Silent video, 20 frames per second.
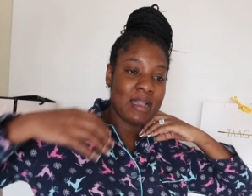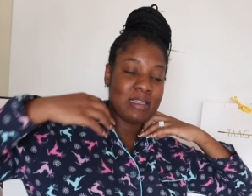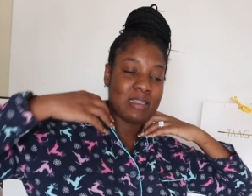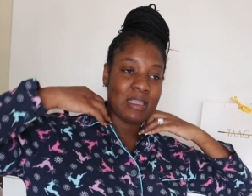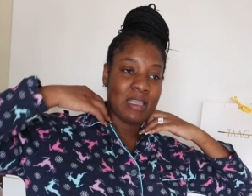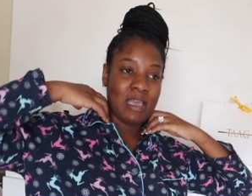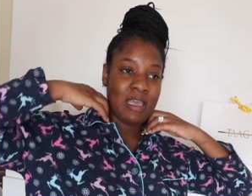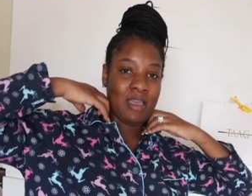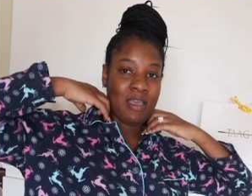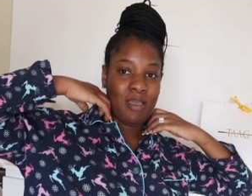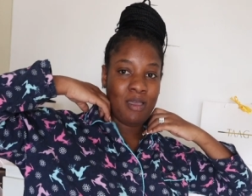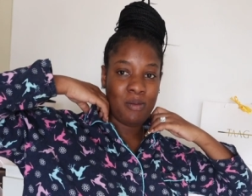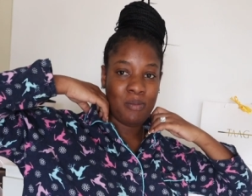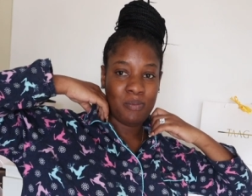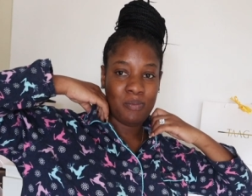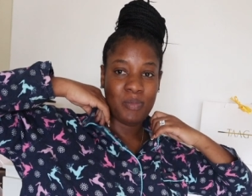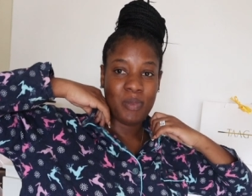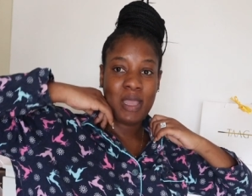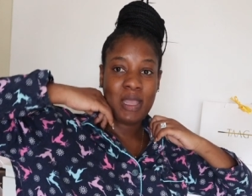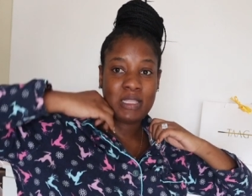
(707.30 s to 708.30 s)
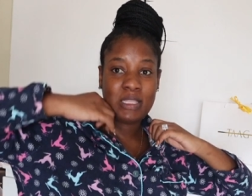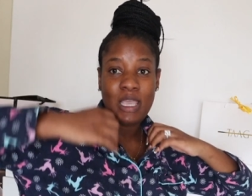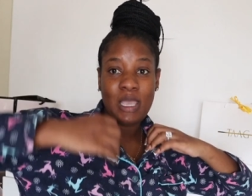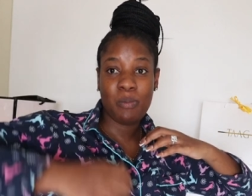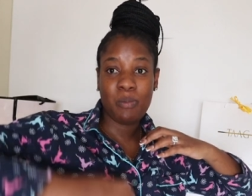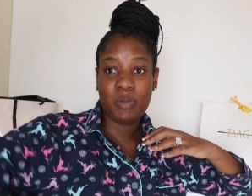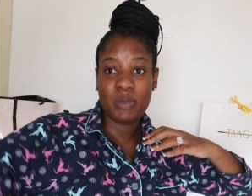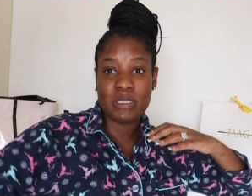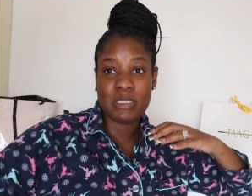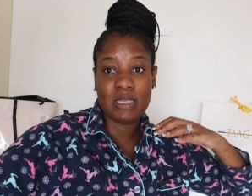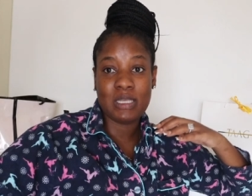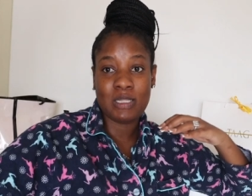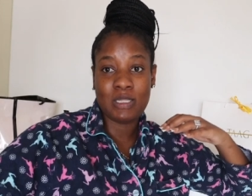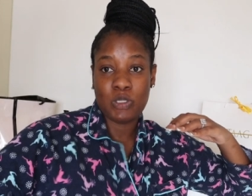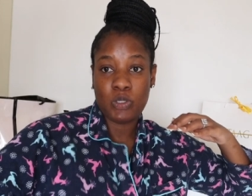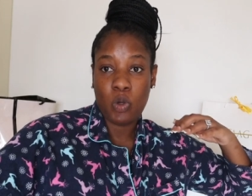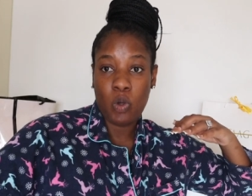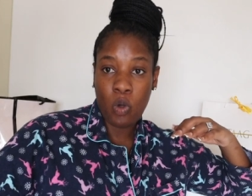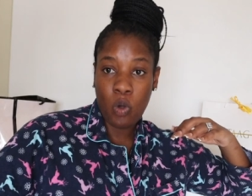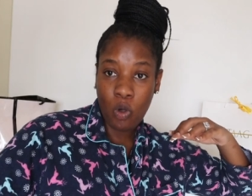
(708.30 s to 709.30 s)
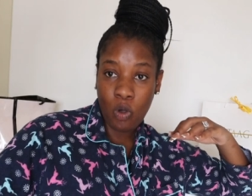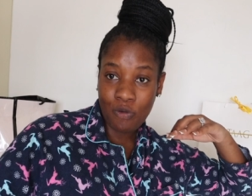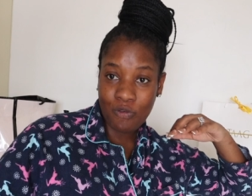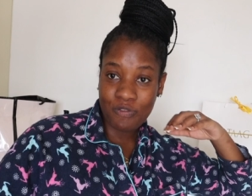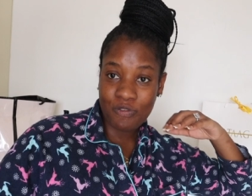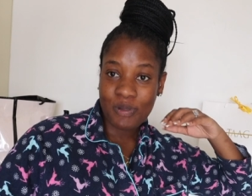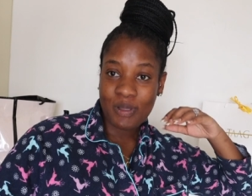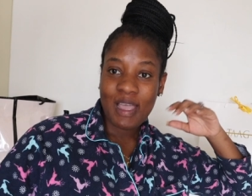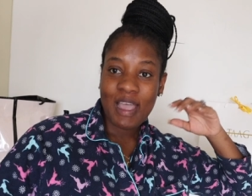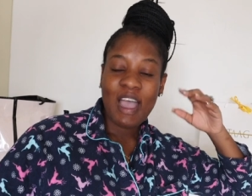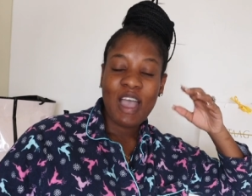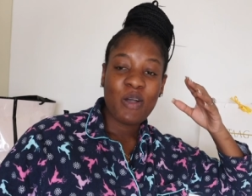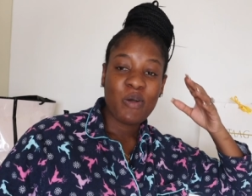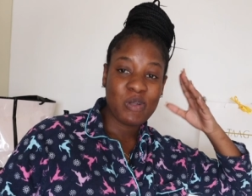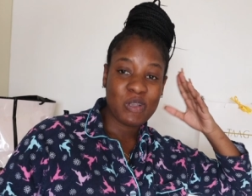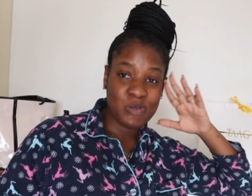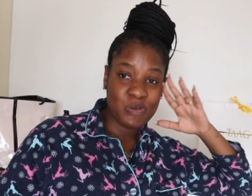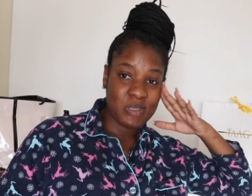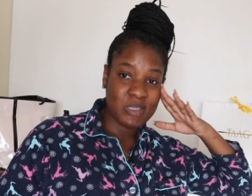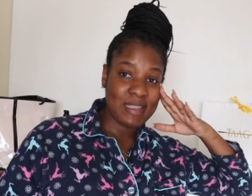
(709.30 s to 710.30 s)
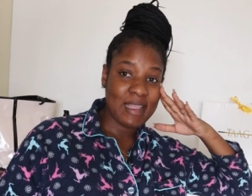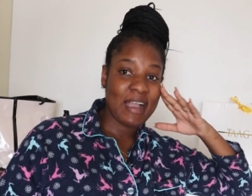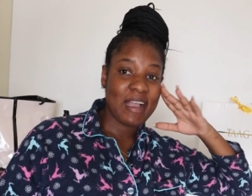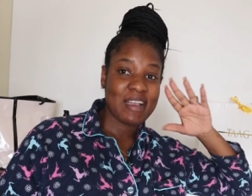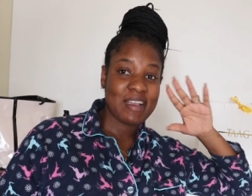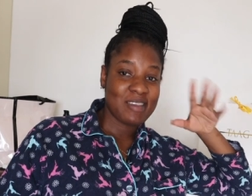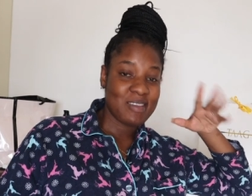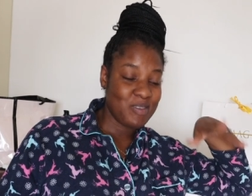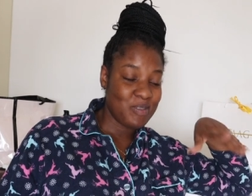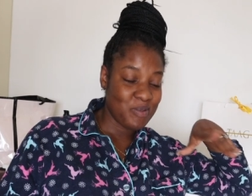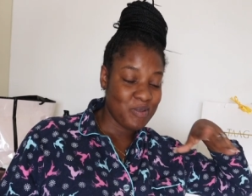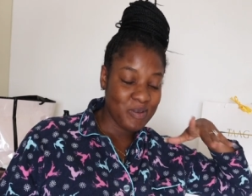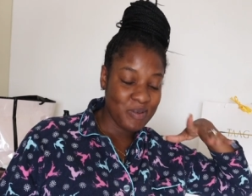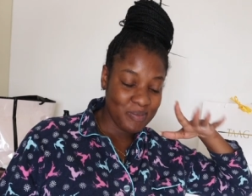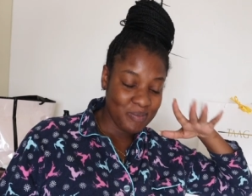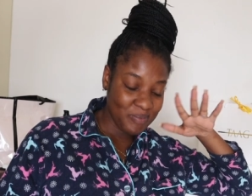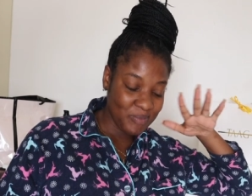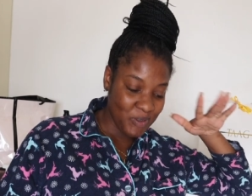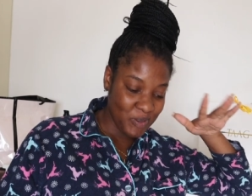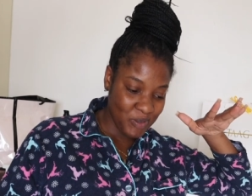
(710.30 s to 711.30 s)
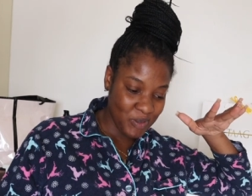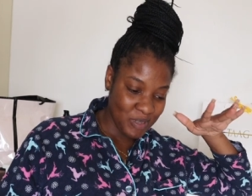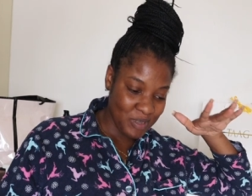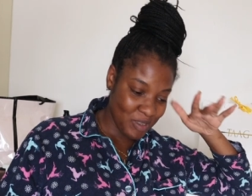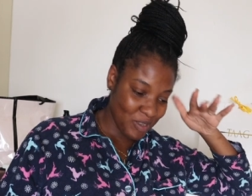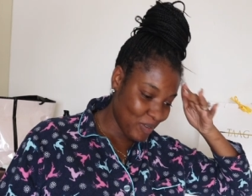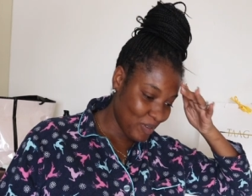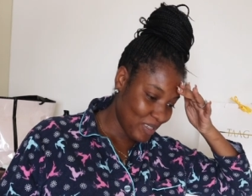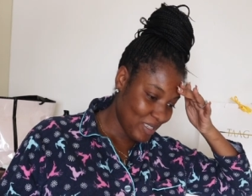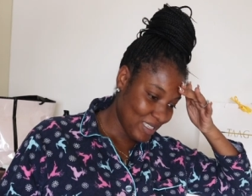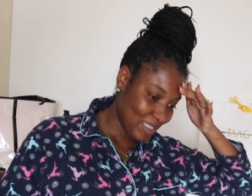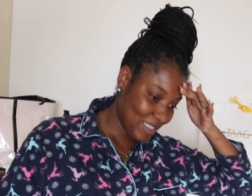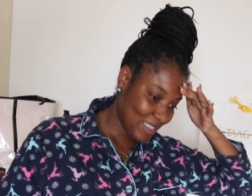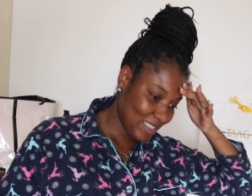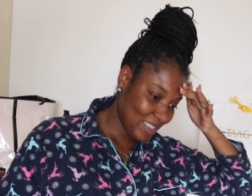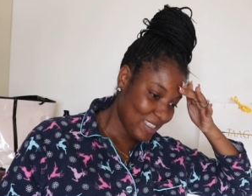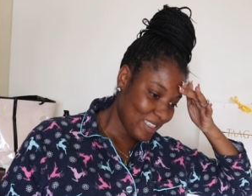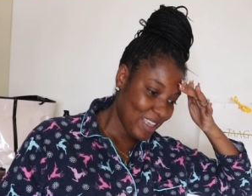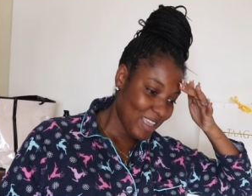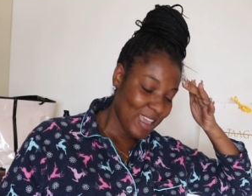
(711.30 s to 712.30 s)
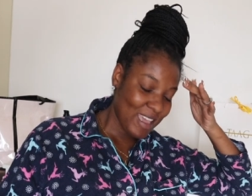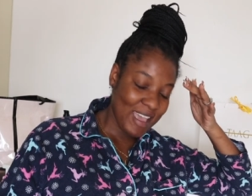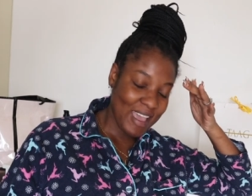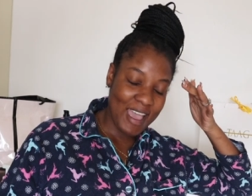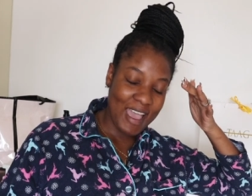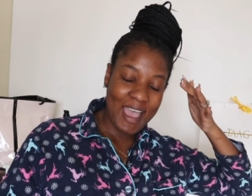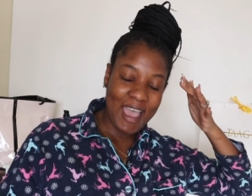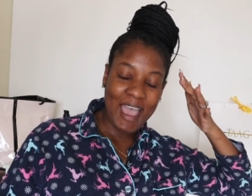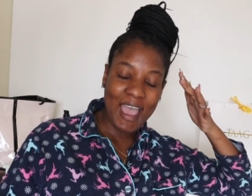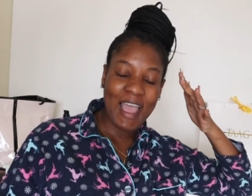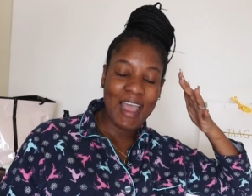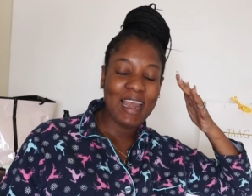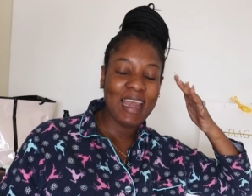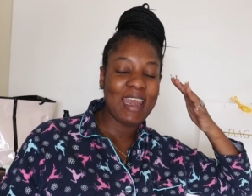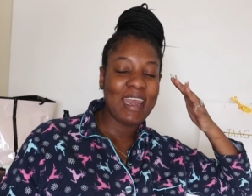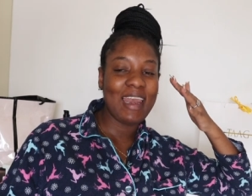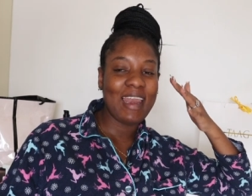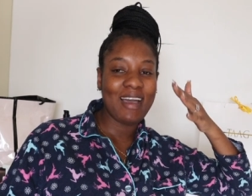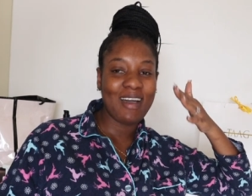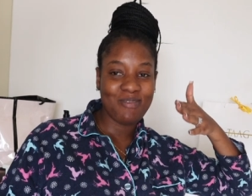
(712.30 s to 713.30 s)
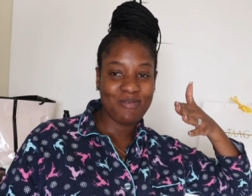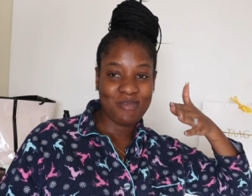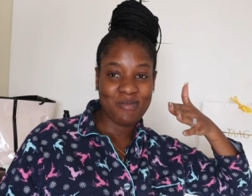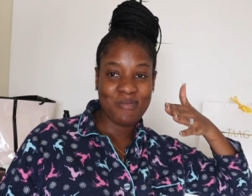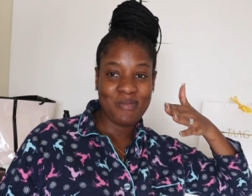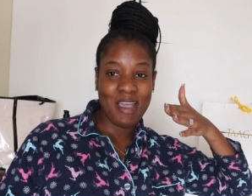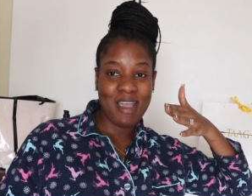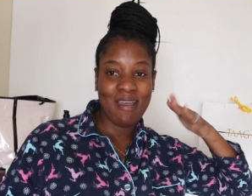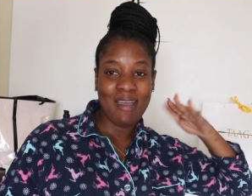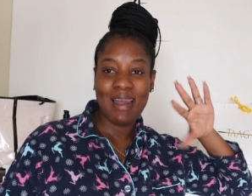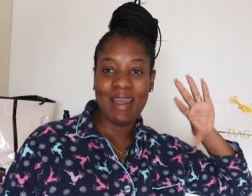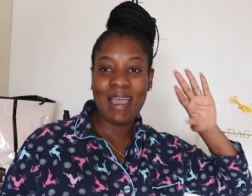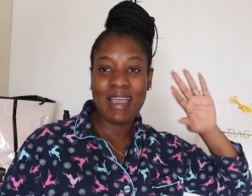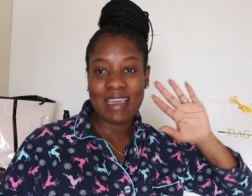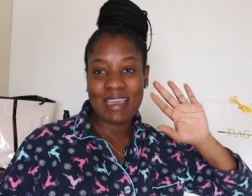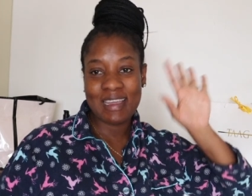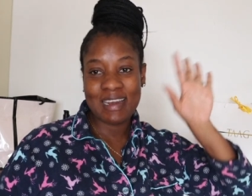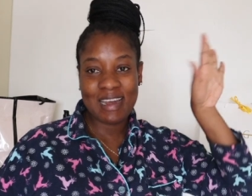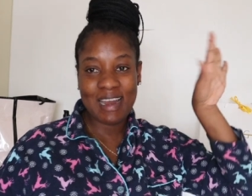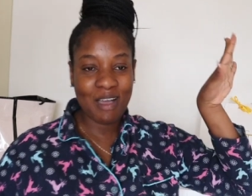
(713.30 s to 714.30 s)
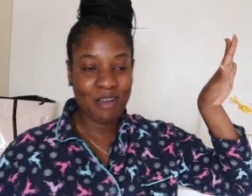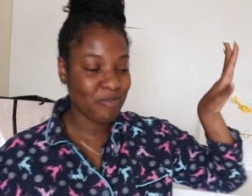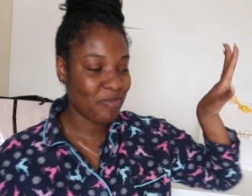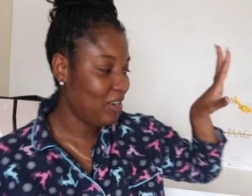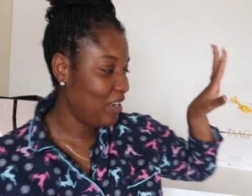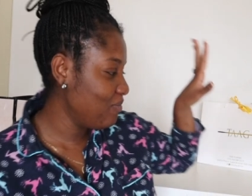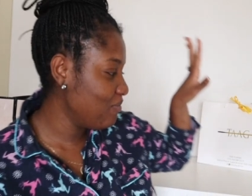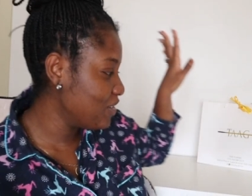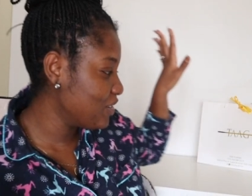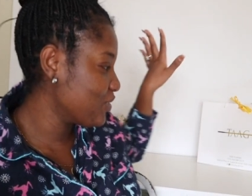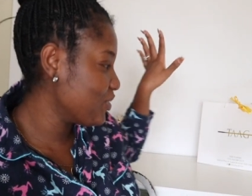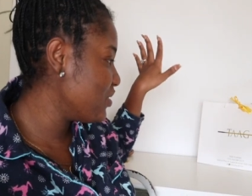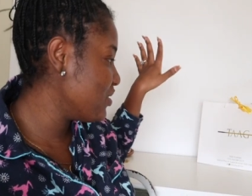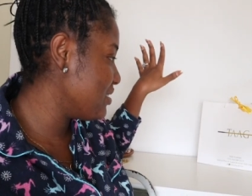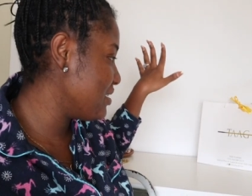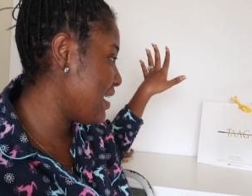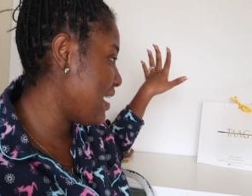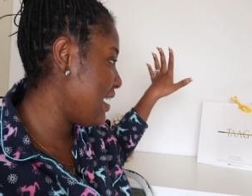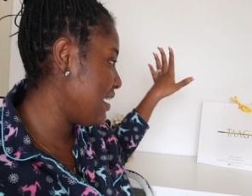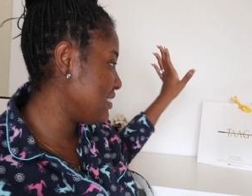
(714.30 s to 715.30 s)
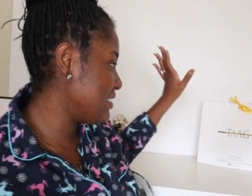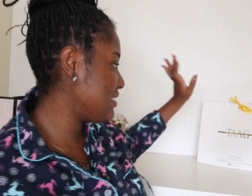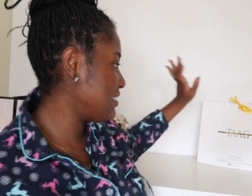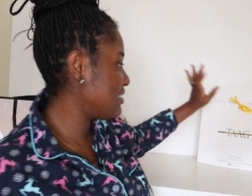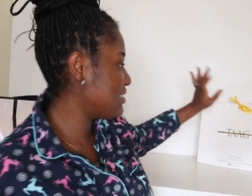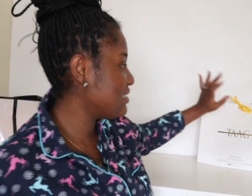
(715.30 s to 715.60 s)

a 10% off, which was like, you know, good, because I love Amara. Like, enough. Let me show you guys.